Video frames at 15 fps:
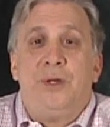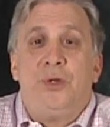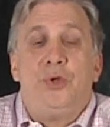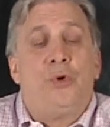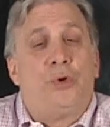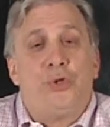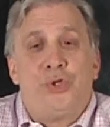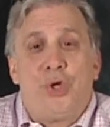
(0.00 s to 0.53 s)

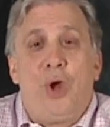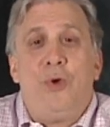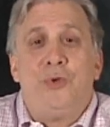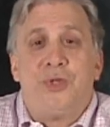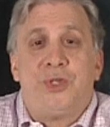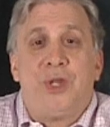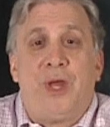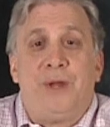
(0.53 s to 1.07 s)
"You're
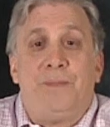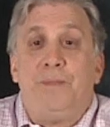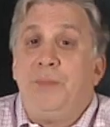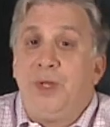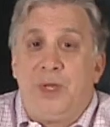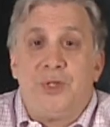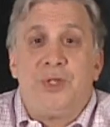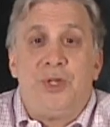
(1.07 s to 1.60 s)
Joe's son,"
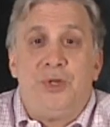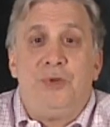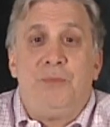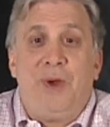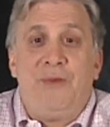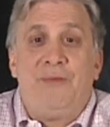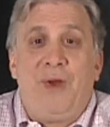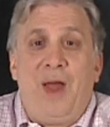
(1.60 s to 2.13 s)
because he knew
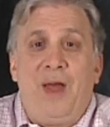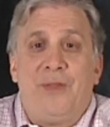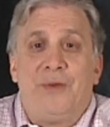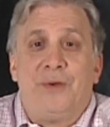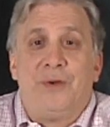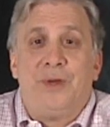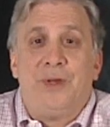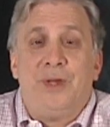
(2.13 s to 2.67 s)
my
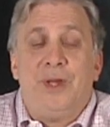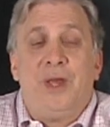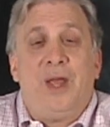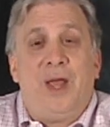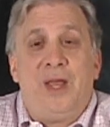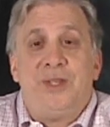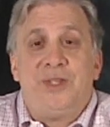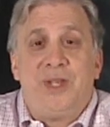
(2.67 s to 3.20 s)
father.
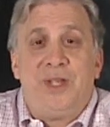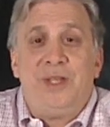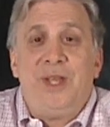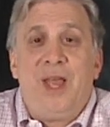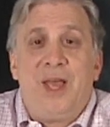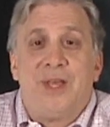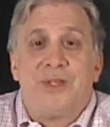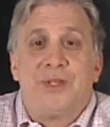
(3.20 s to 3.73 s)
I said,
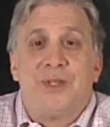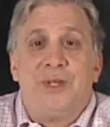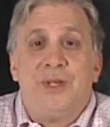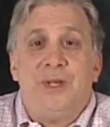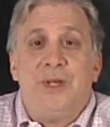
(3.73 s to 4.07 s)
"Yes."